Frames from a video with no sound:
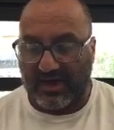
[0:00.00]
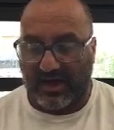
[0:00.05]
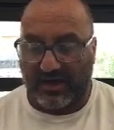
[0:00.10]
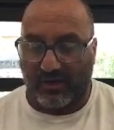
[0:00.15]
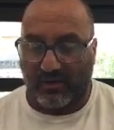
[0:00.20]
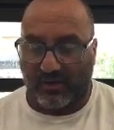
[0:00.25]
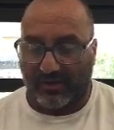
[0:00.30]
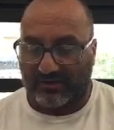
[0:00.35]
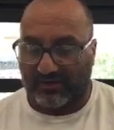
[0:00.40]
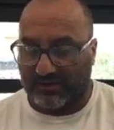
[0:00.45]
I don't
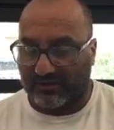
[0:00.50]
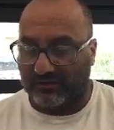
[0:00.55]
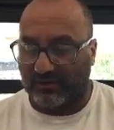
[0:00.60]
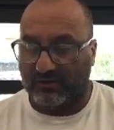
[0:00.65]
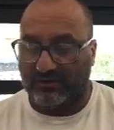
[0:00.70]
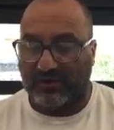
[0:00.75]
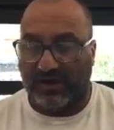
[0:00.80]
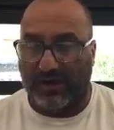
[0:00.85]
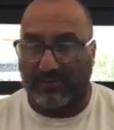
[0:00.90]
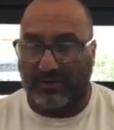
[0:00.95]
want it to get too
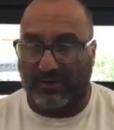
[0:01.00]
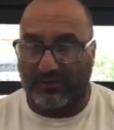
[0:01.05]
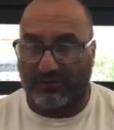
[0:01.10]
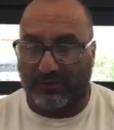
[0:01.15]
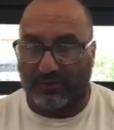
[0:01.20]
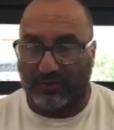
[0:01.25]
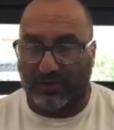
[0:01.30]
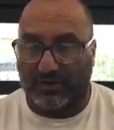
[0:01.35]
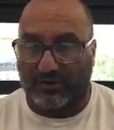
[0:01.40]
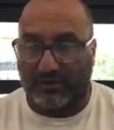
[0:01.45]
tight, but if you
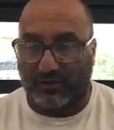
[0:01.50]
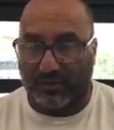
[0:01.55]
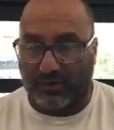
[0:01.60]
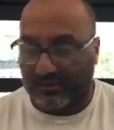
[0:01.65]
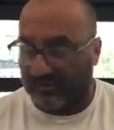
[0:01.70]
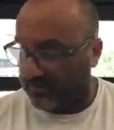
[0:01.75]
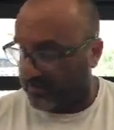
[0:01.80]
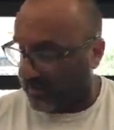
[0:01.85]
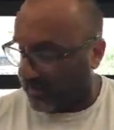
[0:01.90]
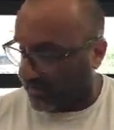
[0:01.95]
look at the
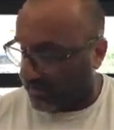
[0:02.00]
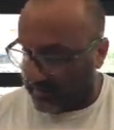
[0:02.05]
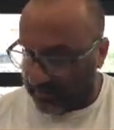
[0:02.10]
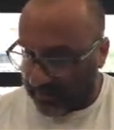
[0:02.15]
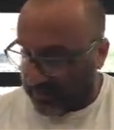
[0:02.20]
width there,